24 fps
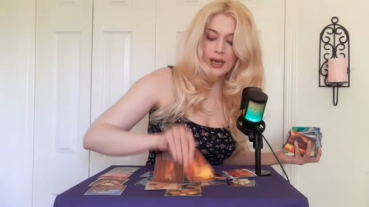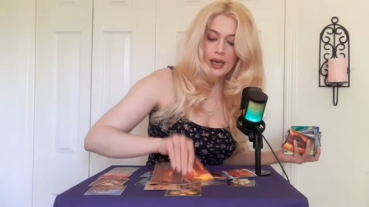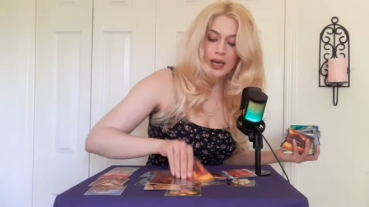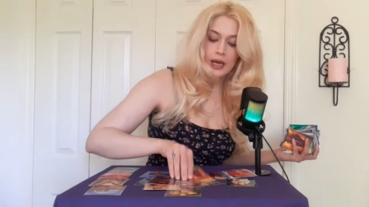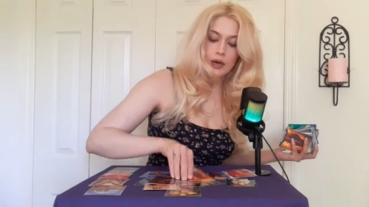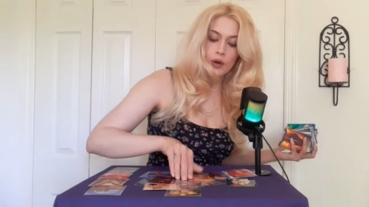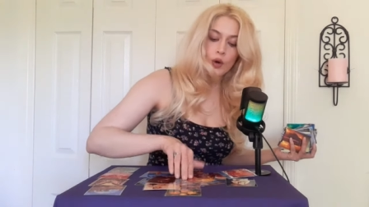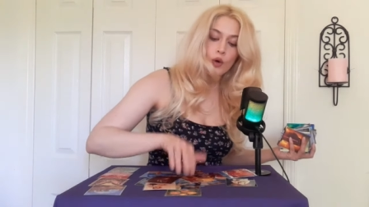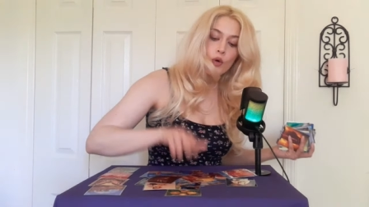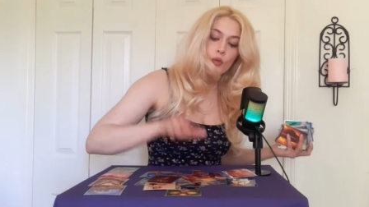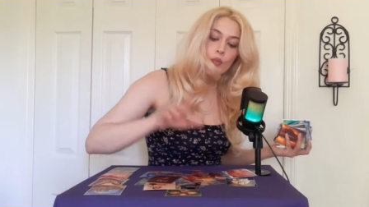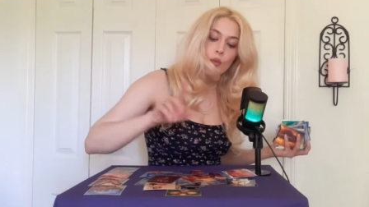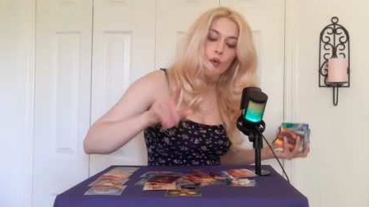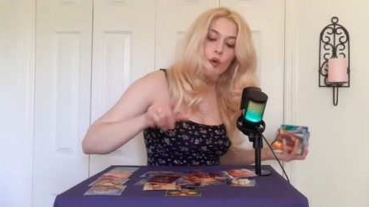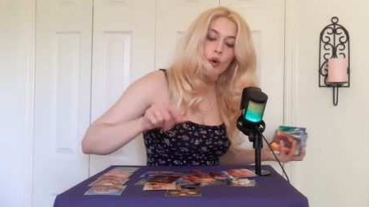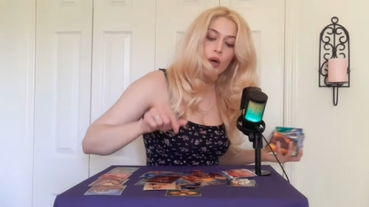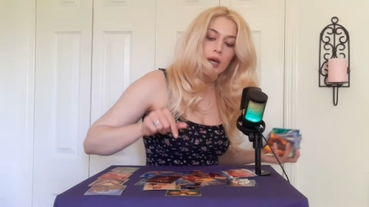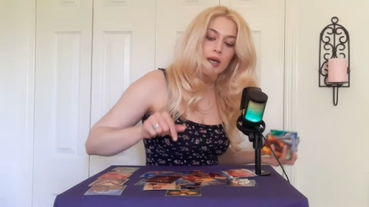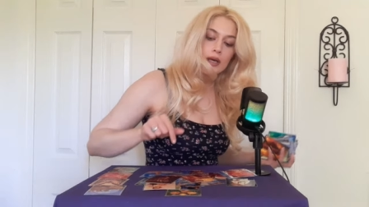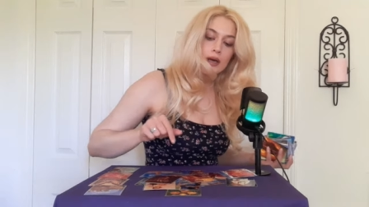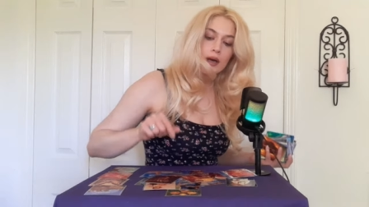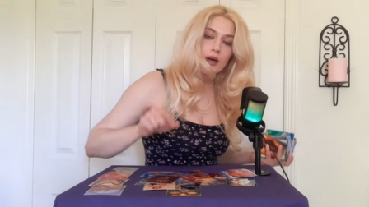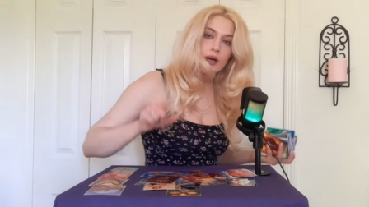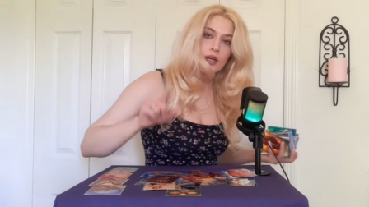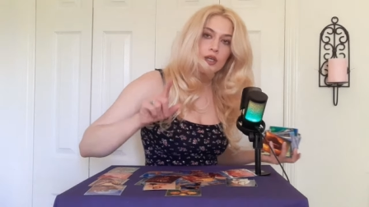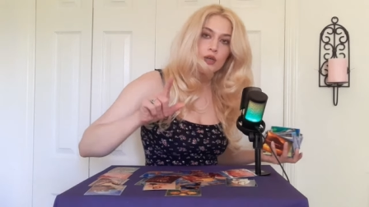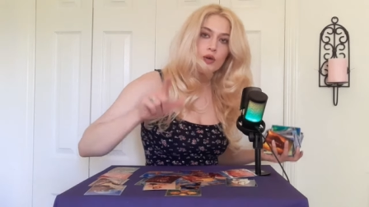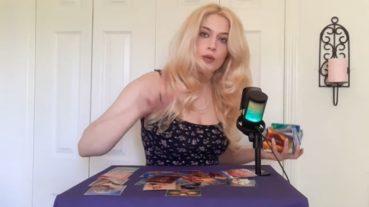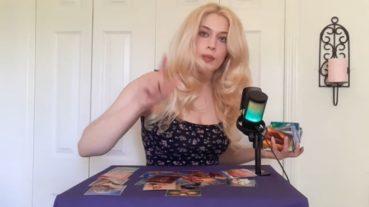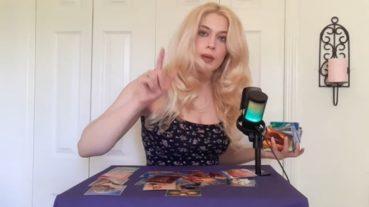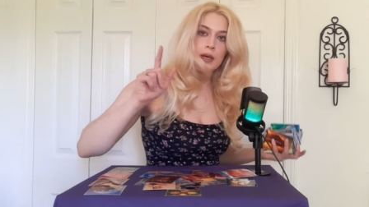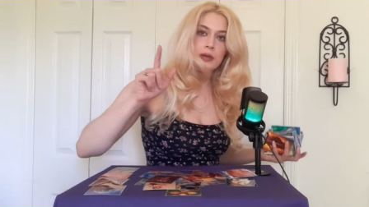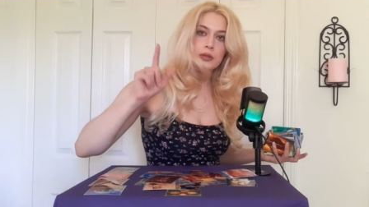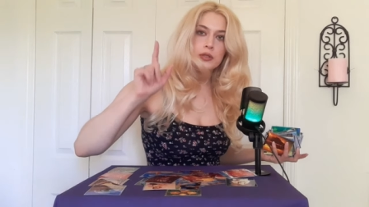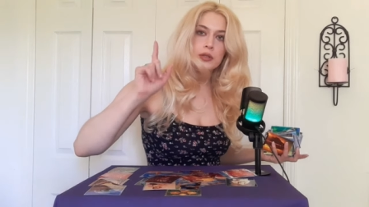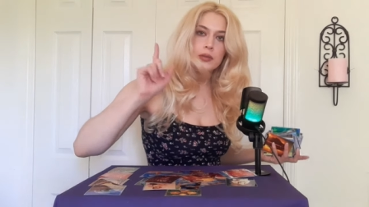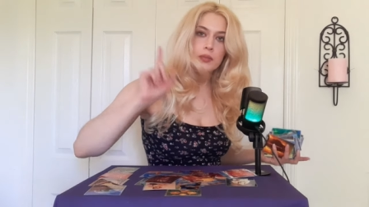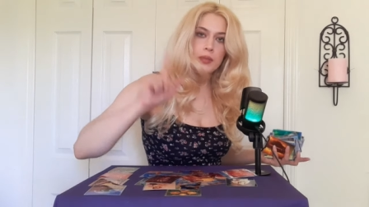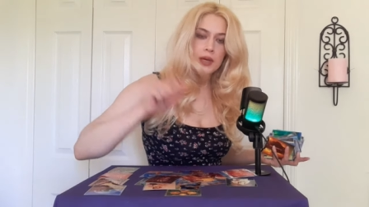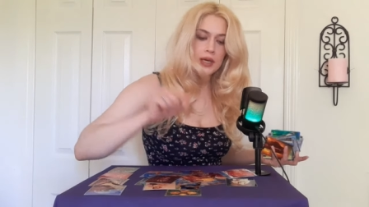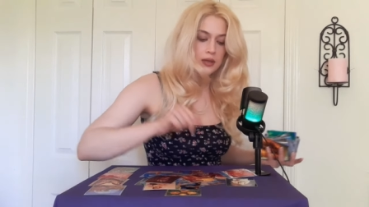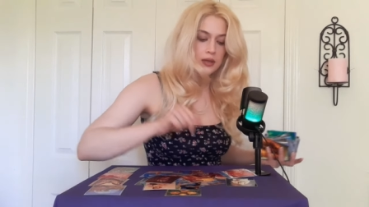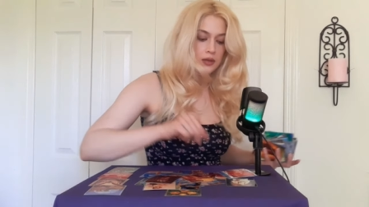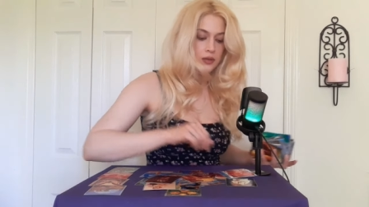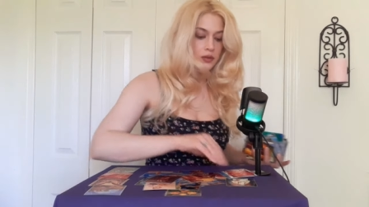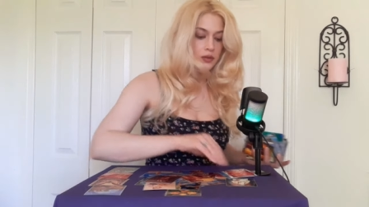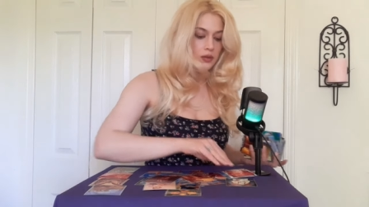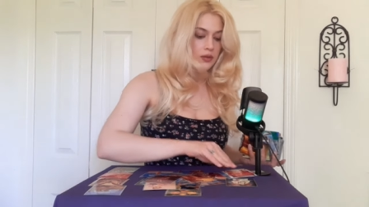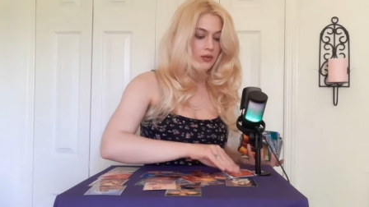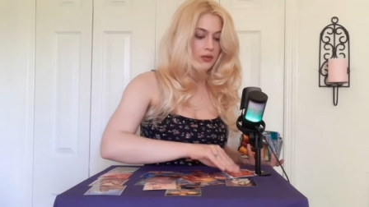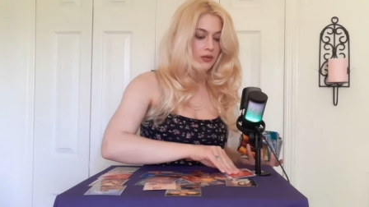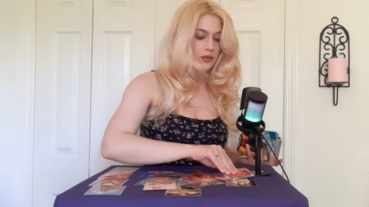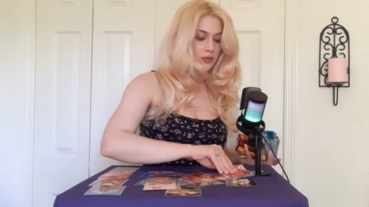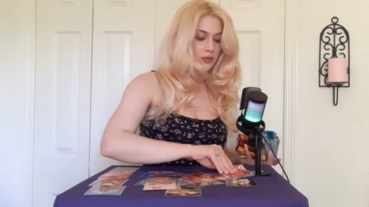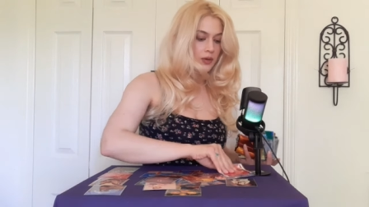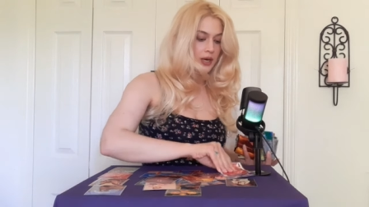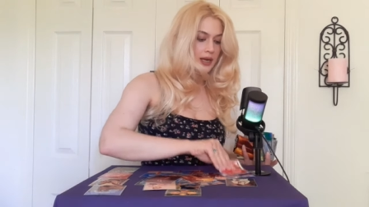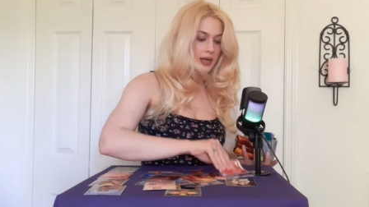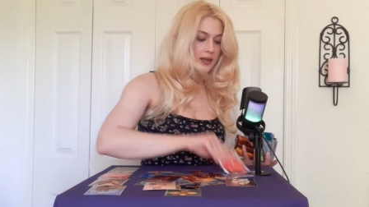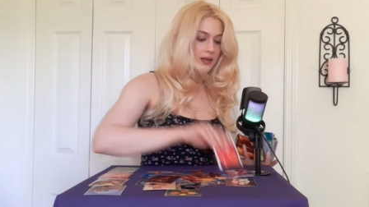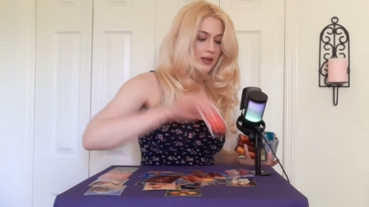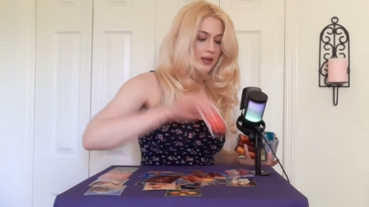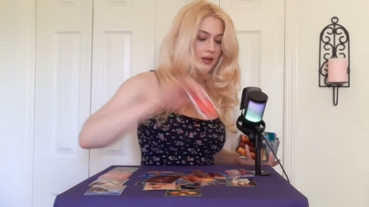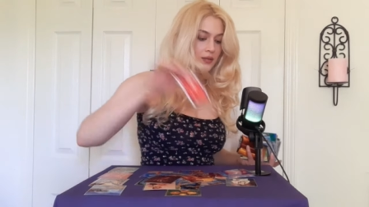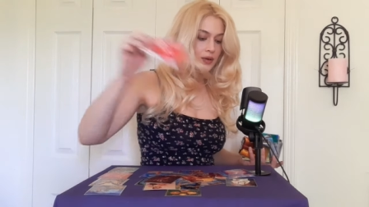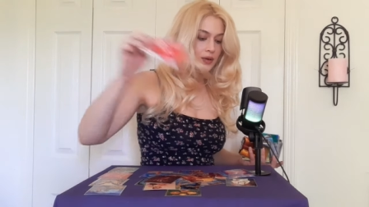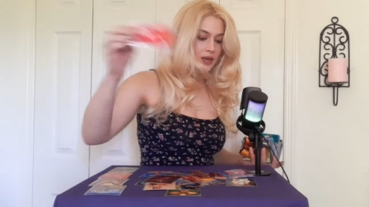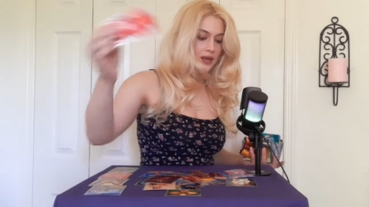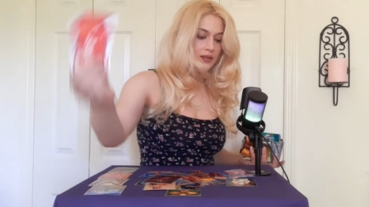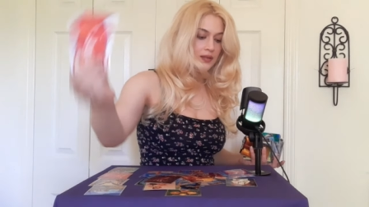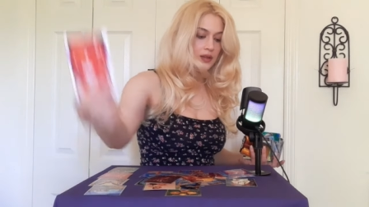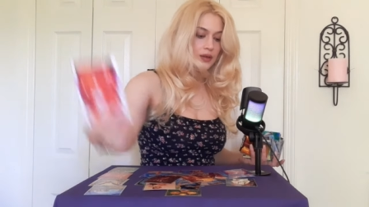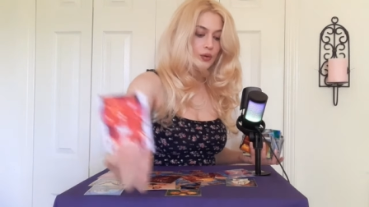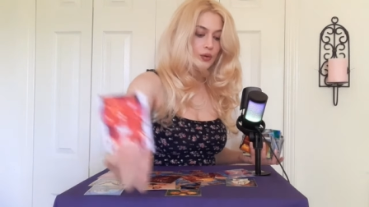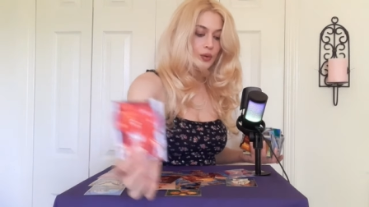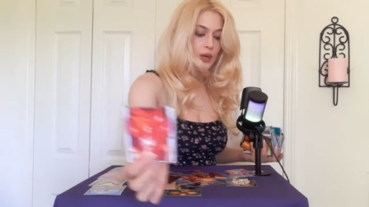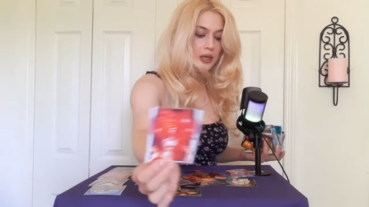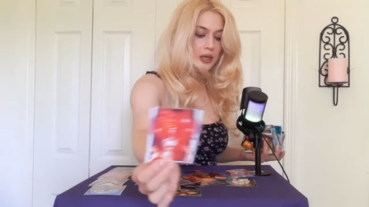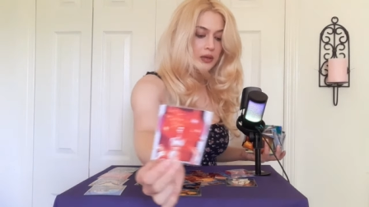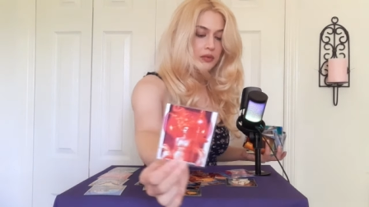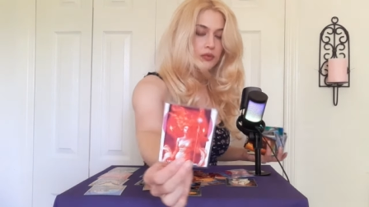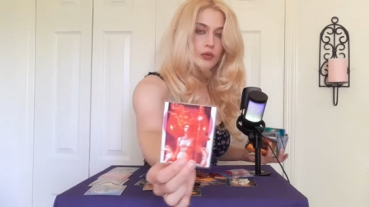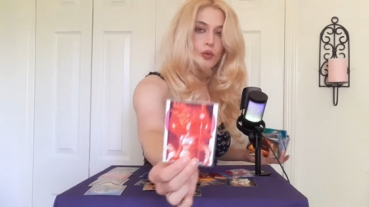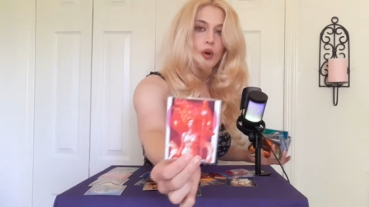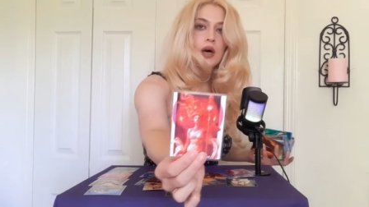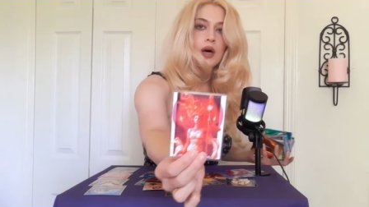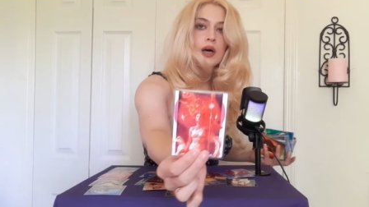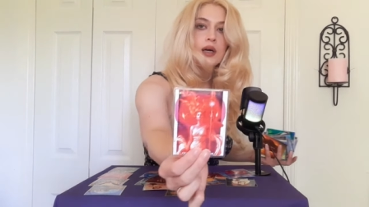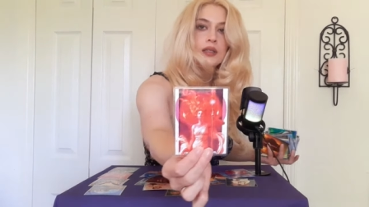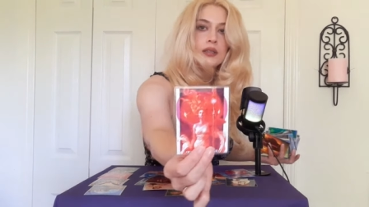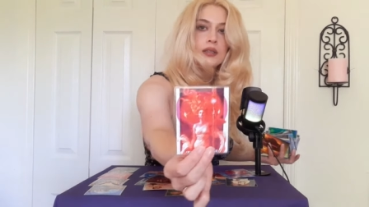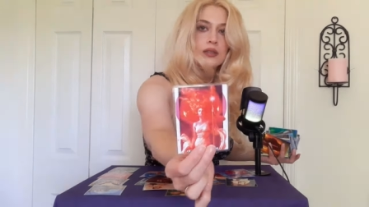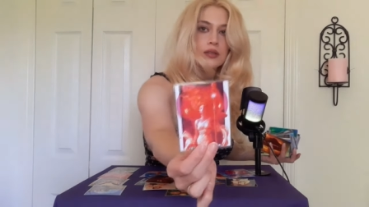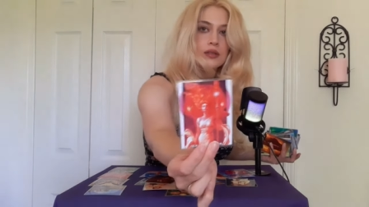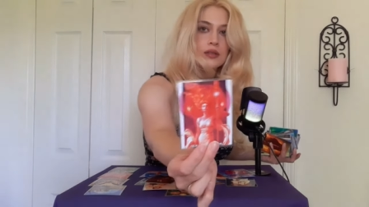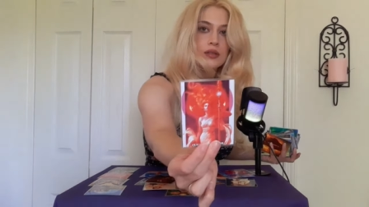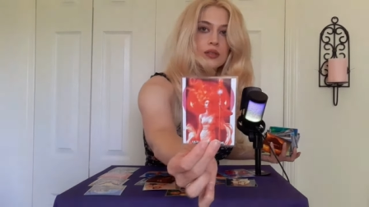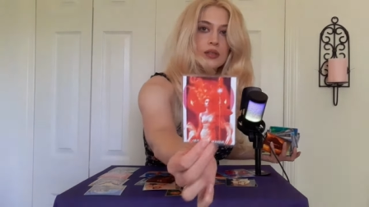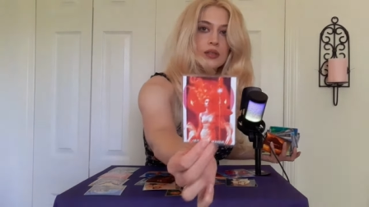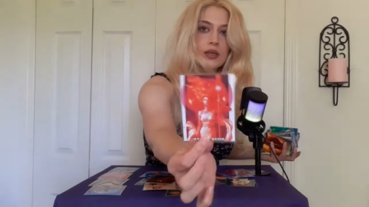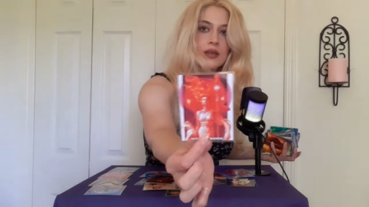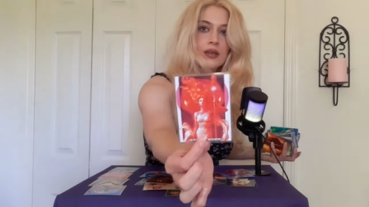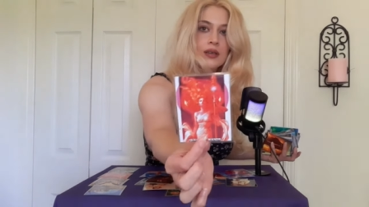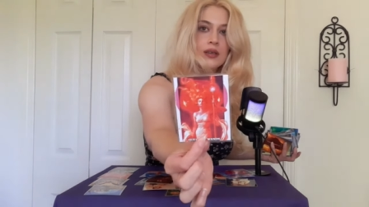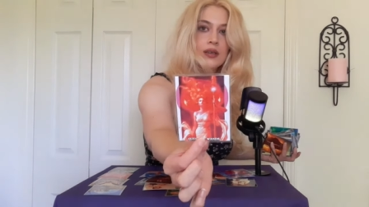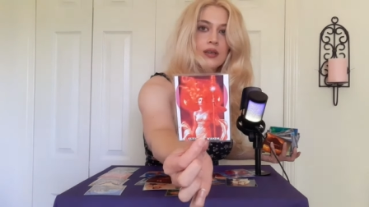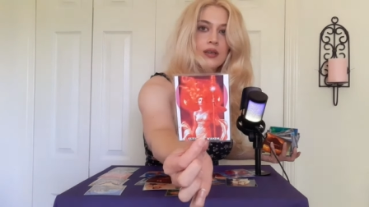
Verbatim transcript: And oh boy, are you about to mingle, right? We have the Queen of Wands.